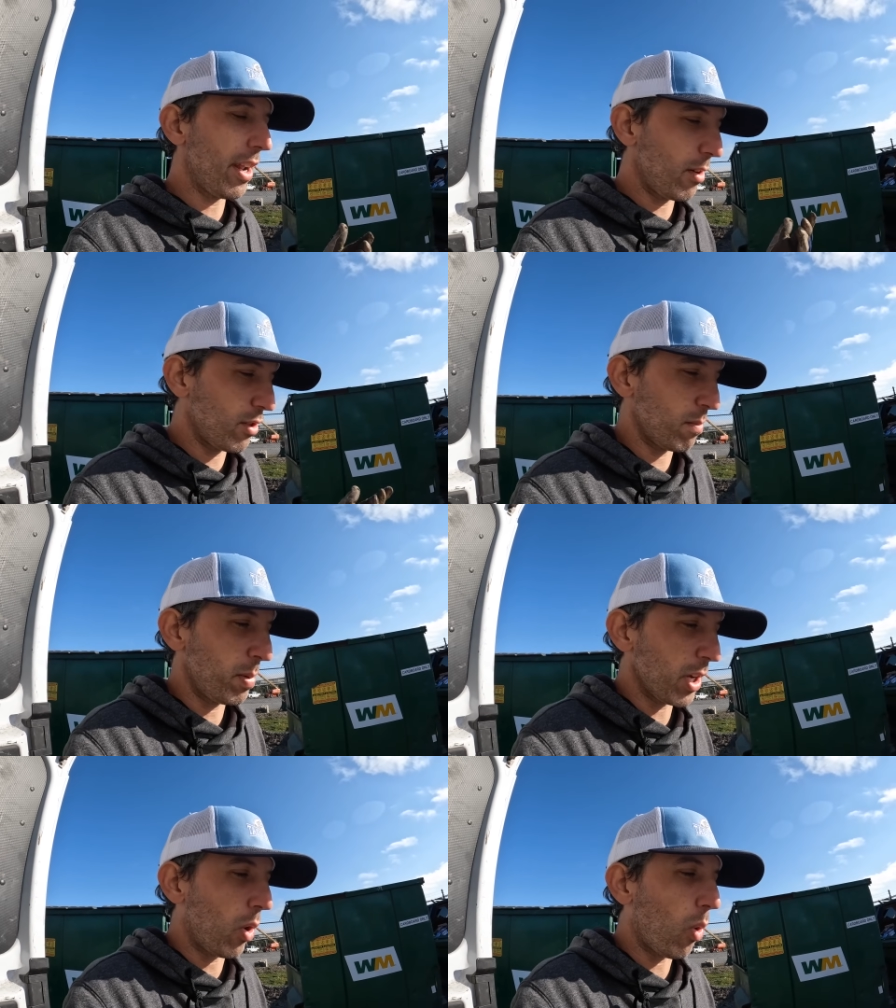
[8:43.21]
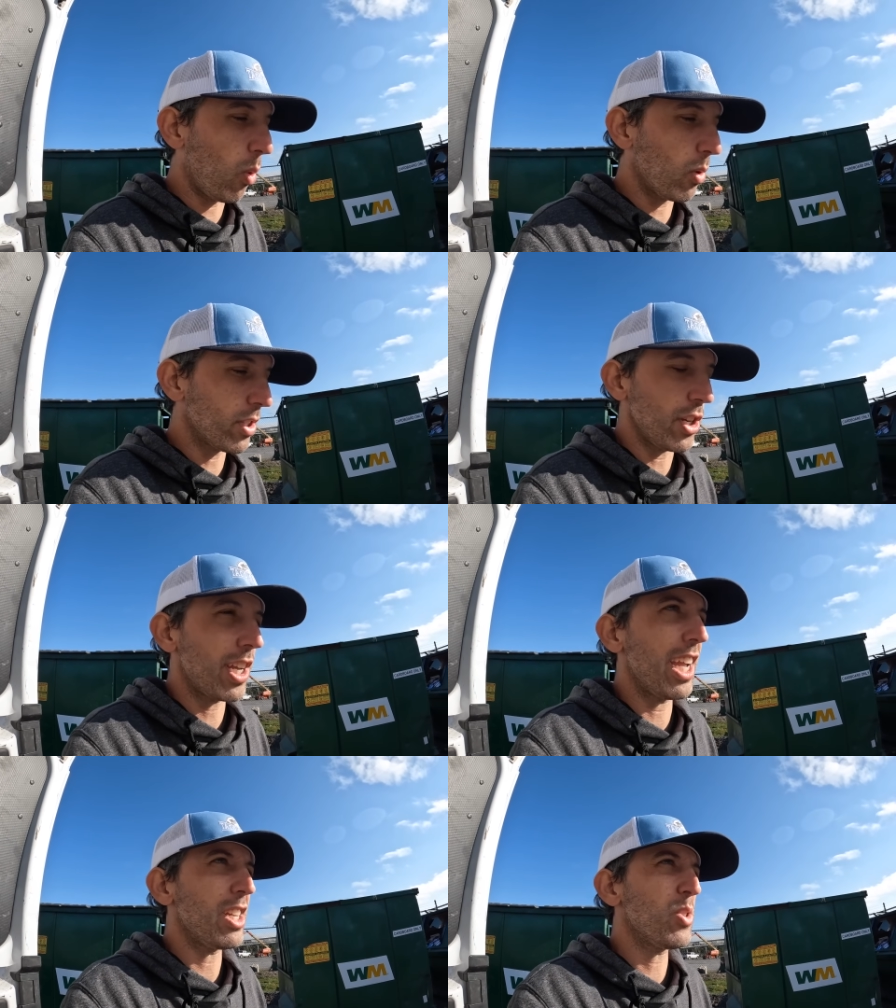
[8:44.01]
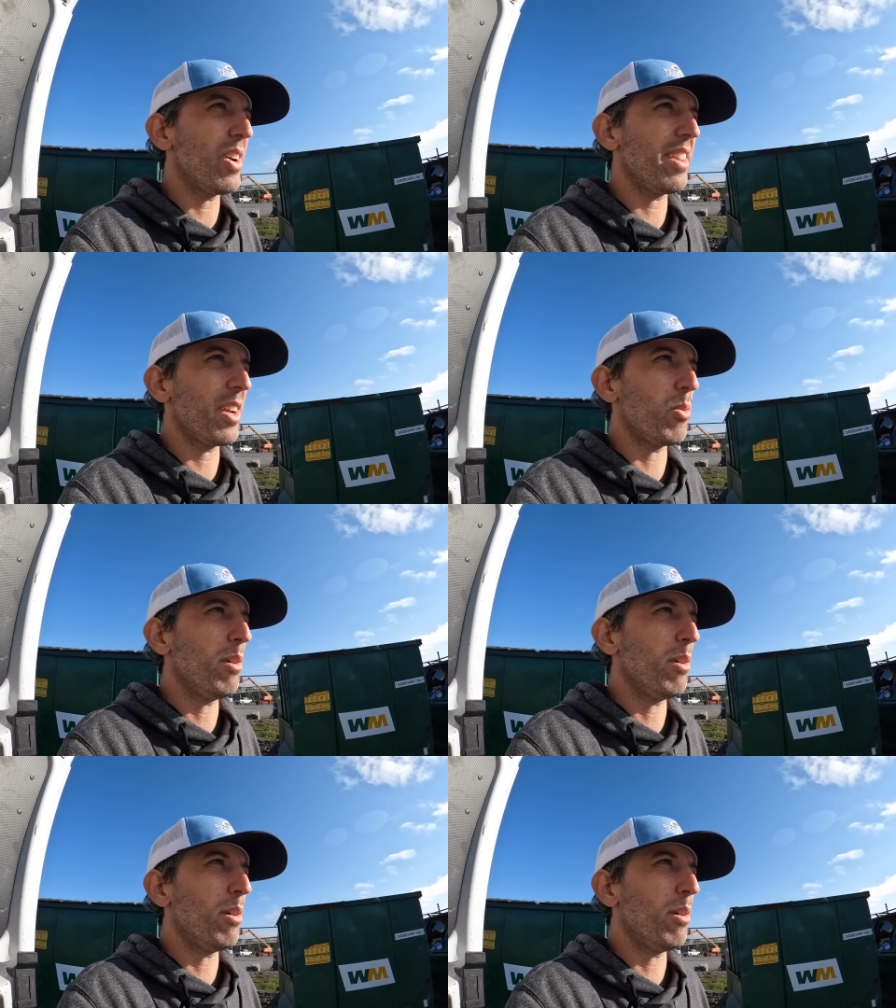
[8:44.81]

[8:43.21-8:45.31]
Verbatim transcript: are now just big holes that you can't do anything